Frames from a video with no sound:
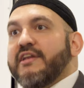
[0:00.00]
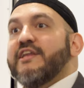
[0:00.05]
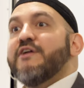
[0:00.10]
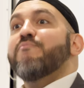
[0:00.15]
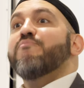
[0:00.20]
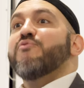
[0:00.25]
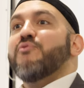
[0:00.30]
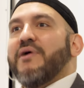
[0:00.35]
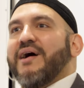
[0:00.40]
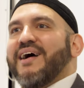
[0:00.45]
the
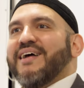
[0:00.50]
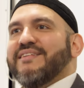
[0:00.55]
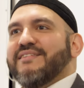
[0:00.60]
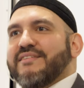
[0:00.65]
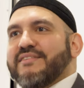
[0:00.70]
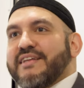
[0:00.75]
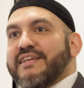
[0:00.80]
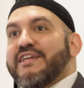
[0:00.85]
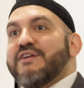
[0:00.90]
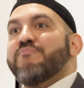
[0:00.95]
liberal had,
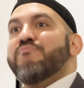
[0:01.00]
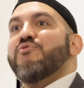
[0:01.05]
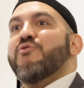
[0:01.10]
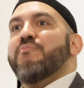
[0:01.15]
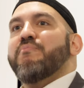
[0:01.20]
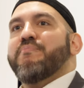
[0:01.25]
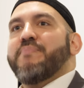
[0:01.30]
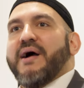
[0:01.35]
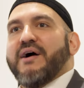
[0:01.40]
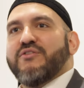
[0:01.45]
the liberal
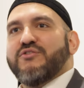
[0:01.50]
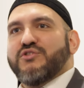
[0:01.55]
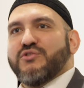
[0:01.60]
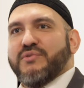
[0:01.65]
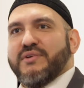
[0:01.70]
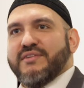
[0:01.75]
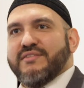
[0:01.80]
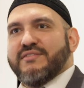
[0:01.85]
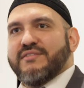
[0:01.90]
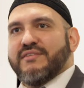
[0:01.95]

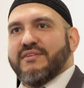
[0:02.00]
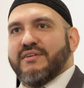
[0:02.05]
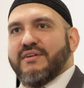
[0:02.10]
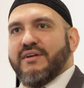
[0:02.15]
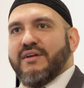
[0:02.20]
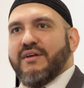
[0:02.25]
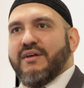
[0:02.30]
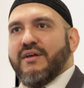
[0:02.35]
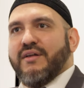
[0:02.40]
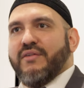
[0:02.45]
boundaries.
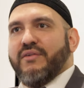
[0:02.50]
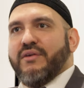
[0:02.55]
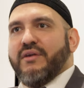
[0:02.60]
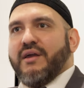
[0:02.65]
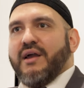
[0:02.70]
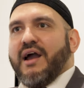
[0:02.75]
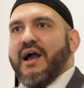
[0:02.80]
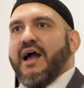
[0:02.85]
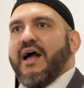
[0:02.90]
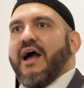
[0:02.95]

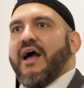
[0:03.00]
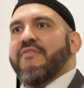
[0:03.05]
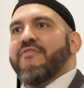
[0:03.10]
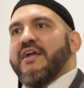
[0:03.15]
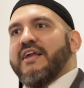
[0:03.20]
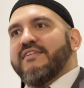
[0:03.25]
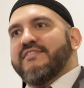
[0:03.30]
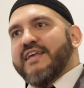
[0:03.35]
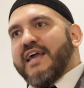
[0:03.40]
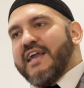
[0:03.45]
And
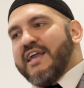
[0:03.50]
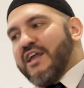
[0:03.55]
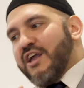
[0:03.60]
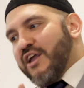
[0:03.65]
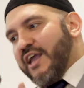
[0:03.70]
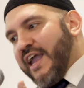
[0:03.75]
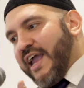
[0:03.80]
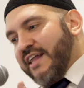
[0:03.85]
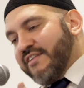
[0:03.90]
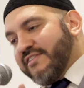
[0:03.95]
they say
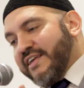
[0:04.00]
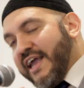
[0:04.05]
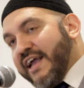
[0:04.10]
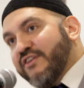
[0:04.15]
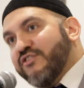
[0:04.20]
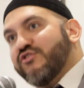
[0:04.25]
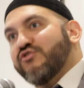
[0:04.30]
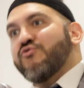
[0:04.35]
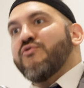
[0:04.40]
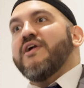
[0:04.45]
it's
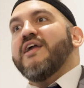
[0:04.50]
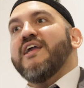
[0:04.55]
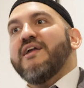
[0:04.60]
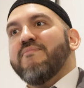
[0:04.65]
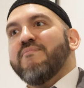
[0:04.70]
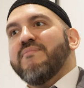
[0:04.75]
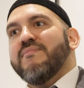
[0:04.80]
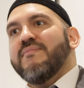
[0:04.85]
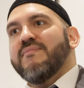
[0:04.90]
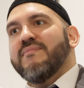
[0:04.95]

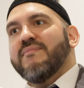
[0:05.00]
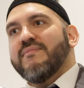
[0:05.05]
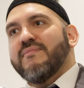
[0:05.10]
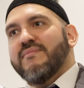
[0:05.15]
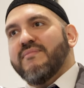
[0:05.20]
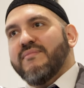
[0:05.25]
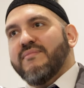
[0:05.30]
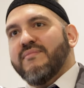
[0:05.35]
extreme.